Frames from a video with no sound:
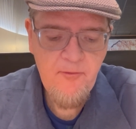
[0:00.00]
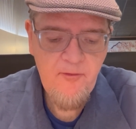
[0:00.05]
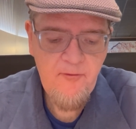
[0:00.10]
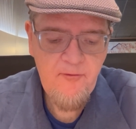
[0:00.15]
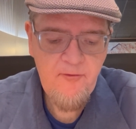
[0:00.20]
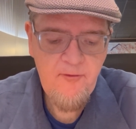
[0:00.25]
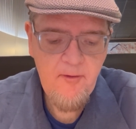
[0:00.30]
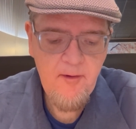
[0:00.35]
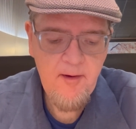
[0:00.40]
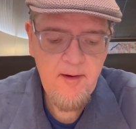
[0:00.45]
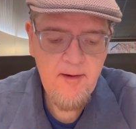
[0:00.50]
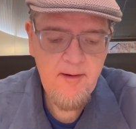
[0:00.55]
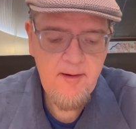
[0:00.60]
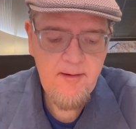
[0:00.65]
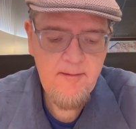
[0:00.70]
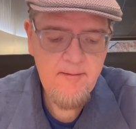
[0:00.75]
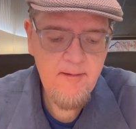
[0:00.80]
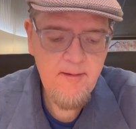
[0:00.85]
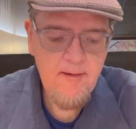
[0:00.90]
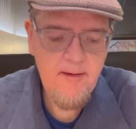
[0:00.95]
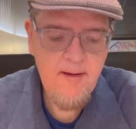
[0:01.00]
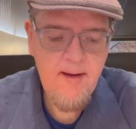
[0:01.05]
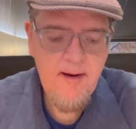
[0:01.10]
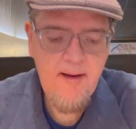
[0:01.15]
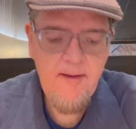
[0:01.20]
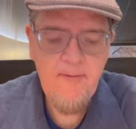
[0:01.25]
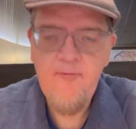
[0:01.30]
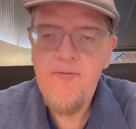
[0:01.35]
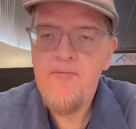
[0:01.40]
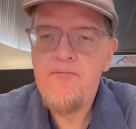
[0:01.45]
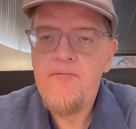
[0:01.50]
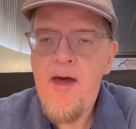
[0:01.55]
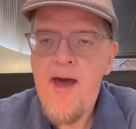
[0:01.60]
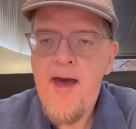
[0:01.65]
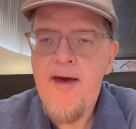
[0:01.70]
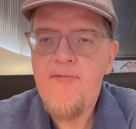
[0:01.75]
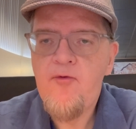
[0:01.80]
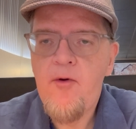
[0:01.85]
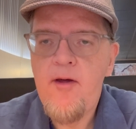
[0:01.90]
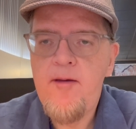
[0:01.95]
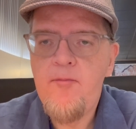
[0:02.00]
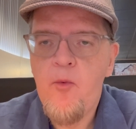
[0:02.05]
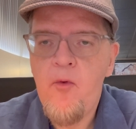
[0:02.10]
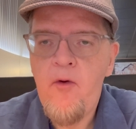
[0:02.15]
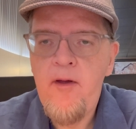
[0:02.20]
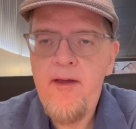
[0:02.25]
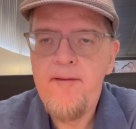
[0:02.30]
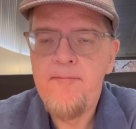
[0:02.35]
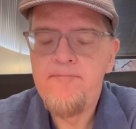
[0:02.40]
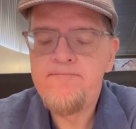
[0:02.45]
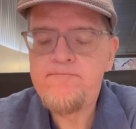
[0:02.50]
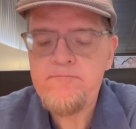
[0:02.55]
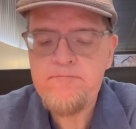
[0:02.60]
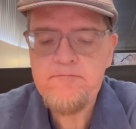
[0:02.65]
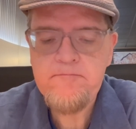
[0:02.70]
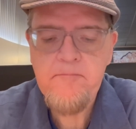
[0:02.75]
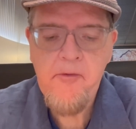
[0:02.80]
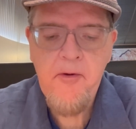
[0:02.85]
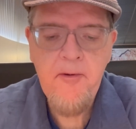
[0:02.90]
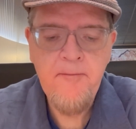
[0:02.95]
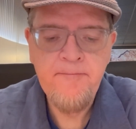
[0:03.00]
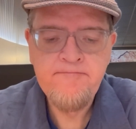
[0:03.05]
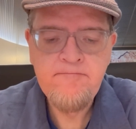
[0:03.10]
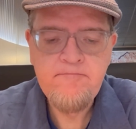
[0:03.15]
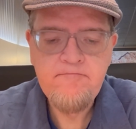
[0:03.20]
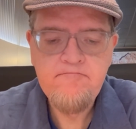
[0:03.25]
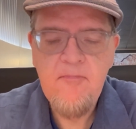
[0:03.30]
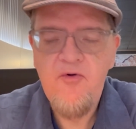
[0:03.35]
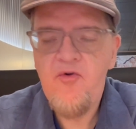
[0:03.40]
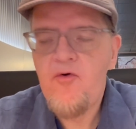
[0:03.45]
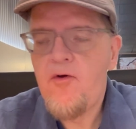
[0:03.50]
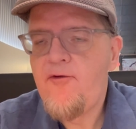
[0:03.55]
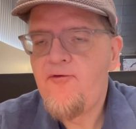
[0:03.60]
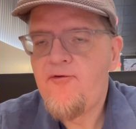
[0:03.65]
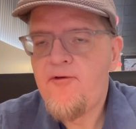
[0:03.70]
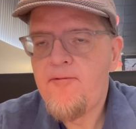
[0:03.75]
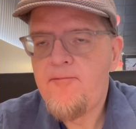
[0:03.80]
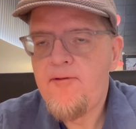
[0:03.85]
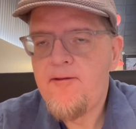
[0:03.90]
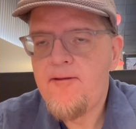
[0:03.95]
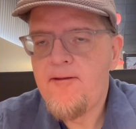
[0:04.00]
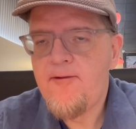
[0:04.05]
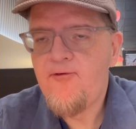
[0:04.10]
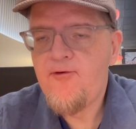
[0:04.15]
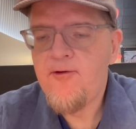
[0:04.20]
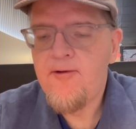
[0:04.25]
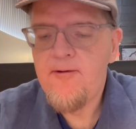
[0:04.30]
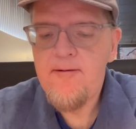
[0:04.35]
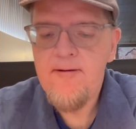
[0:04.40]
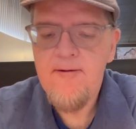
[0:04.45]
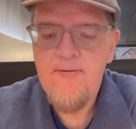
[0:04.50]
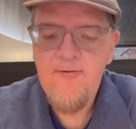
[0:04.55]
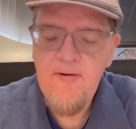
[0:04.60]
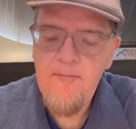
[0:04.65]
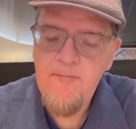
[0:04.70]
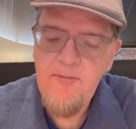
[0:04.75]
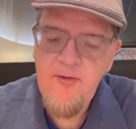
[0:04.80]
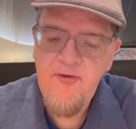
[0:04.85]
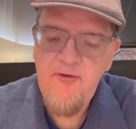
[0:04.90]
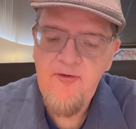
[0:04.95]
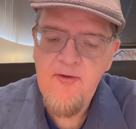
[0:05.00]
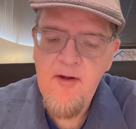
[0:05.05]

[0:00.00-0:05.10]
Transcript: So a good kind of halfway point between something that's cooked and something that's